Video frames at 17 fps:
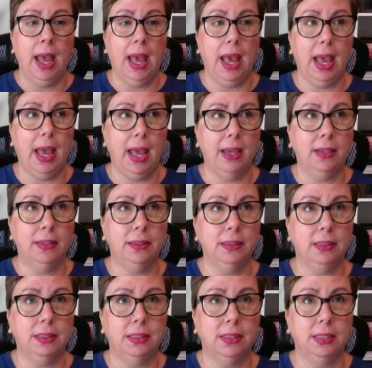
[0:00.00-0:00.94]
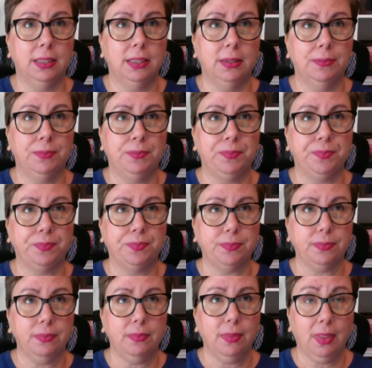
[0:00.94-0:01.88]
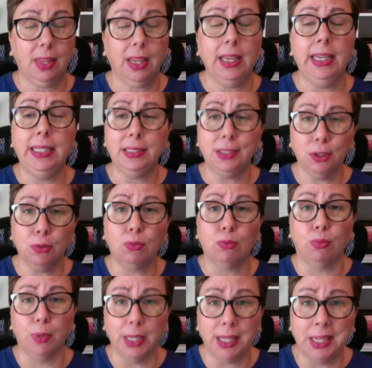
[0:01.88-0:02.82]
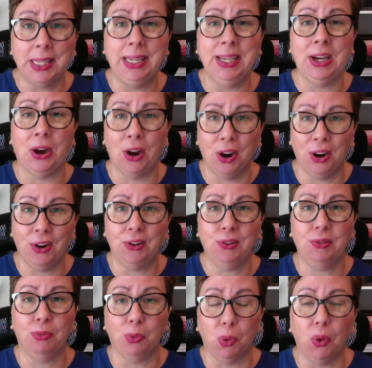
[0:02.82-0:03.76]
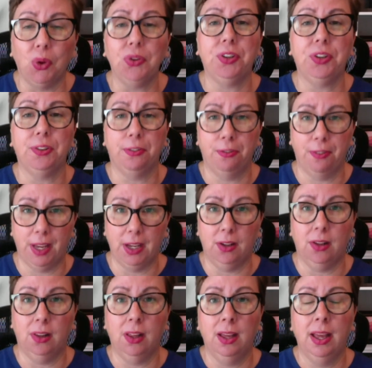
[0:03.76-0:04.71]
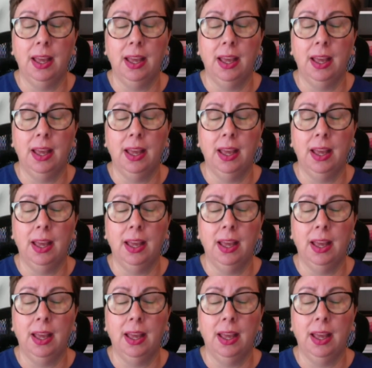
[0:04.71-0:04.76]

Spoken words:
And it's a really hard role to fill.